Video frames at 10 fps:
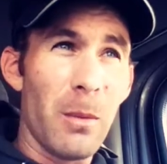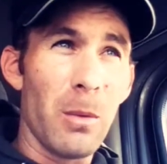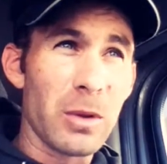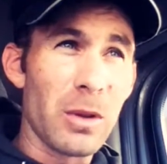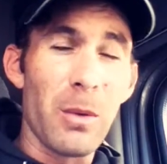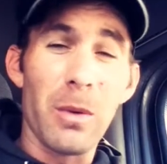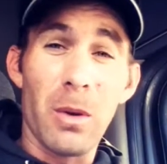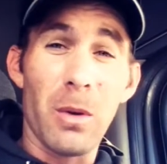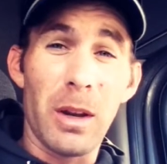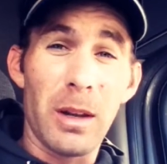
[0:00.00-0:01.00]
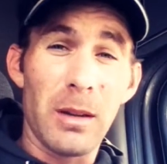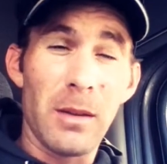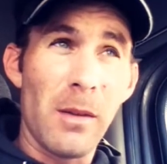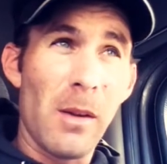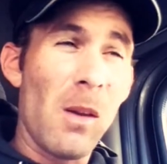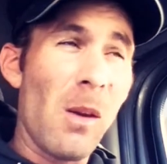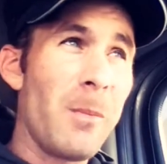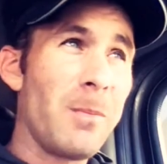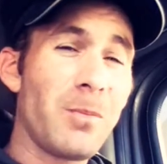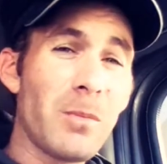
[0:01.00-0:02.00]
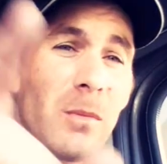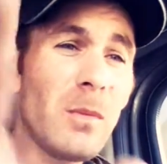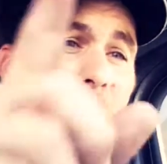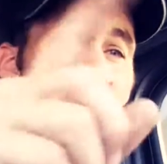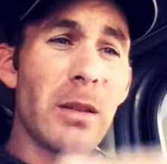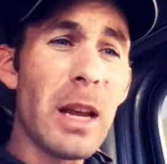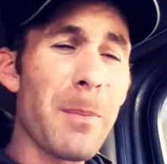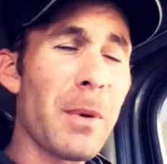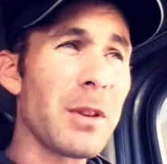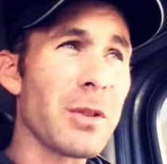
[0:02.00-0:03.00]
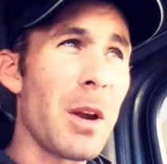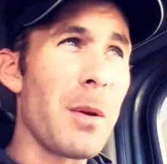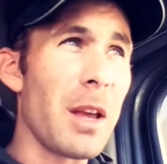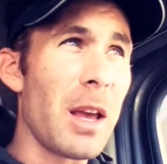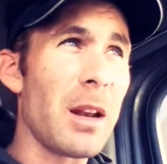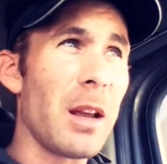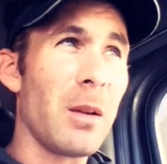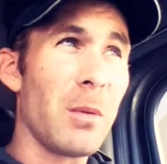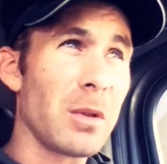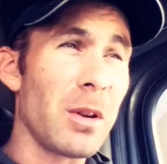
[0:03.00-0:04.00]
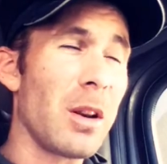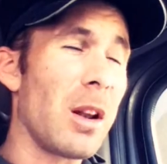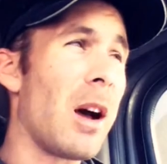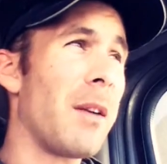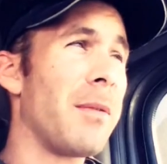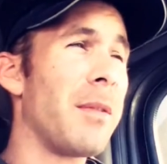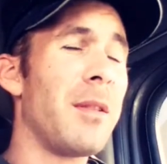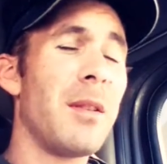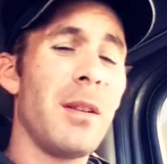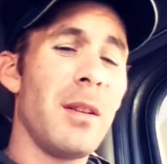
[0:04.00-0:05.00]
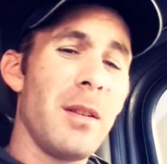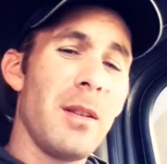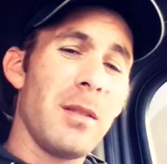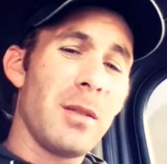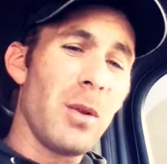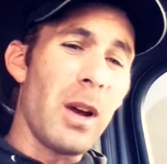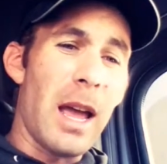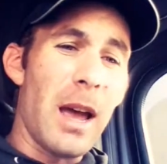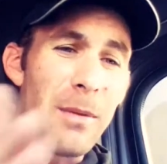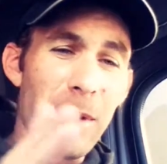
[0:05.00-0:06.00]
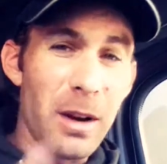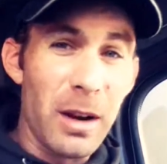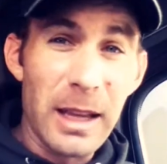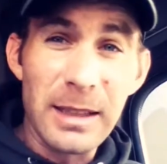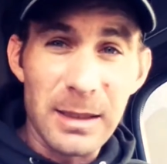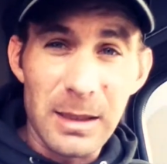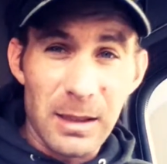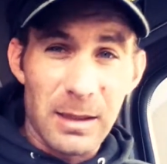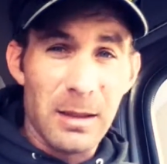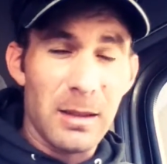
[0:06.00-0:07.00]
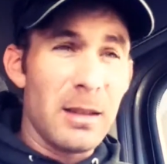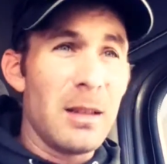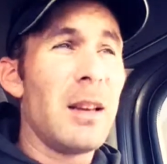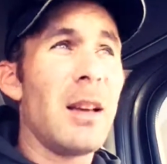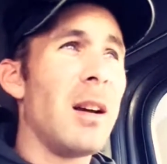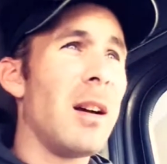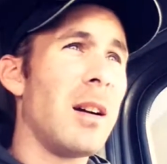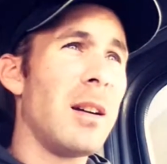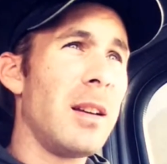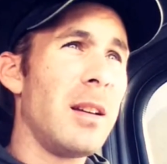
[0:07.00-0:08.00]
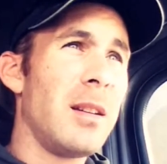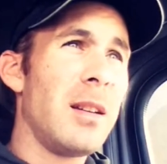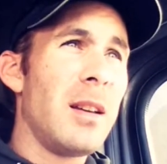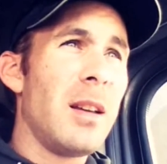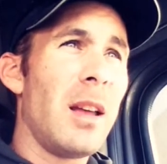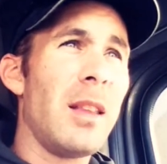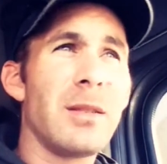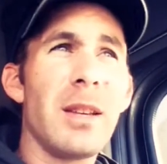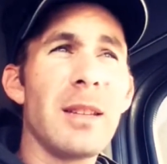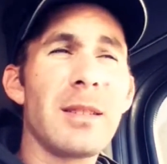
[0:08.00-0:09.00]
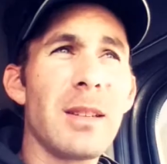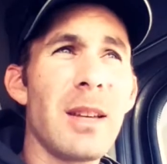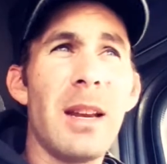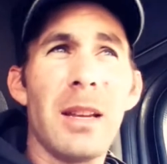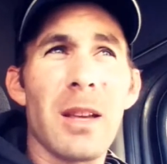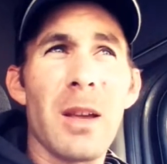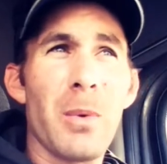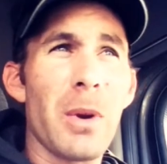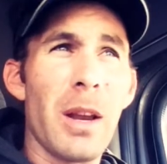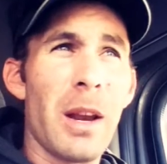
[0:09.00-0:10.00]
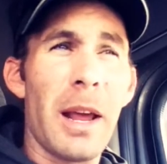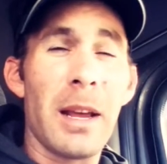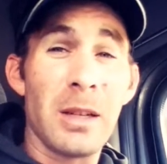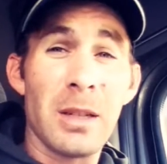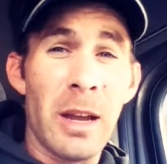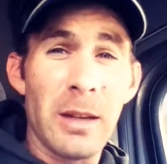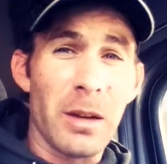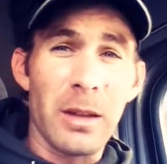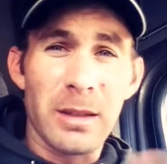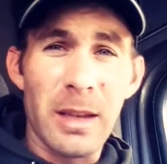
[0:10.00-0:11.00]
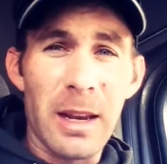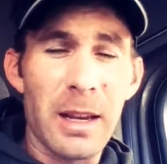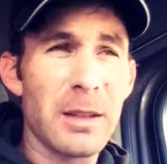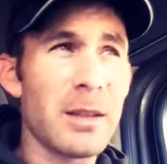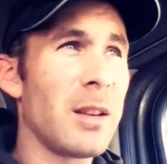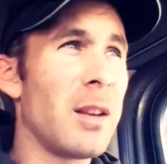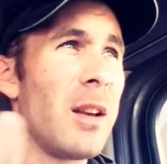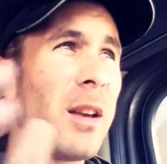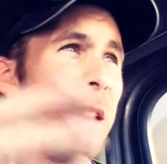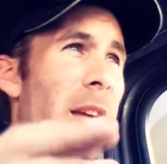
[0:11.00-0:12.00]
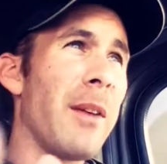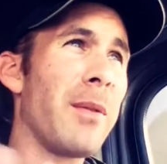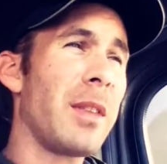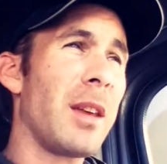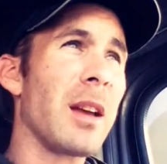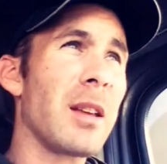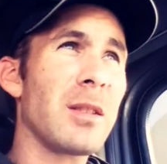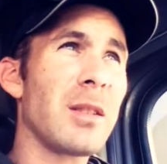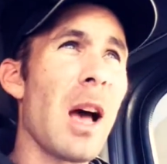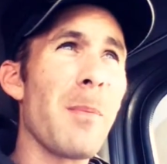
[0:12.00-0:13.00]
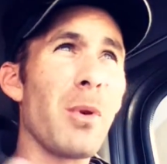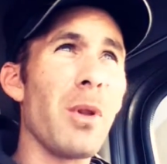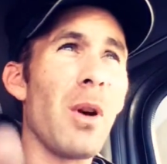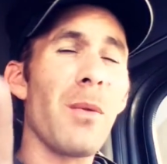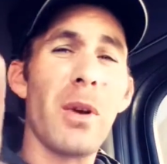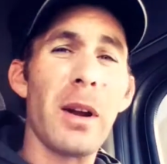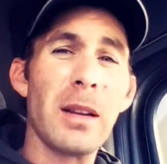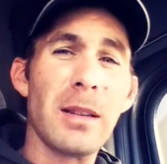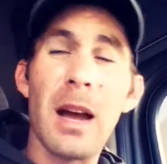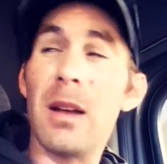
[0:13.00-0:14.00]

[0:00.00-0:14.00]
and it will start recording. Tap on the screen again, and it will turn it off. So I have an instant, and it's instantaneous. I can put it, and I can change all the settings and everything. I can stop, pull over. I can